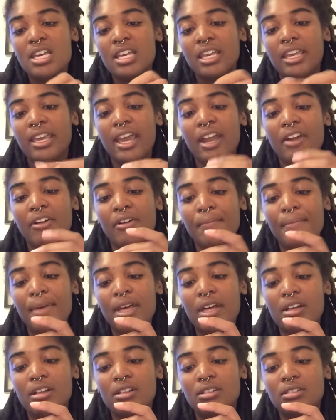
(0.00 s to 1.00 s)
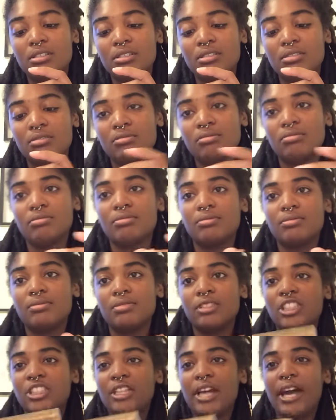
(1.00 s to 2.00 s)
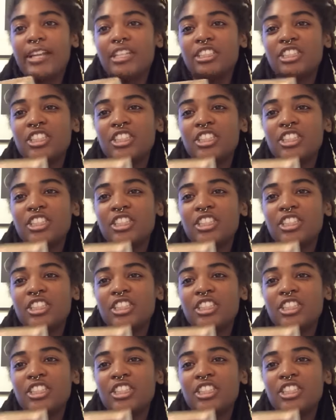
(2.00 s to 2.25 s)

caramel kind of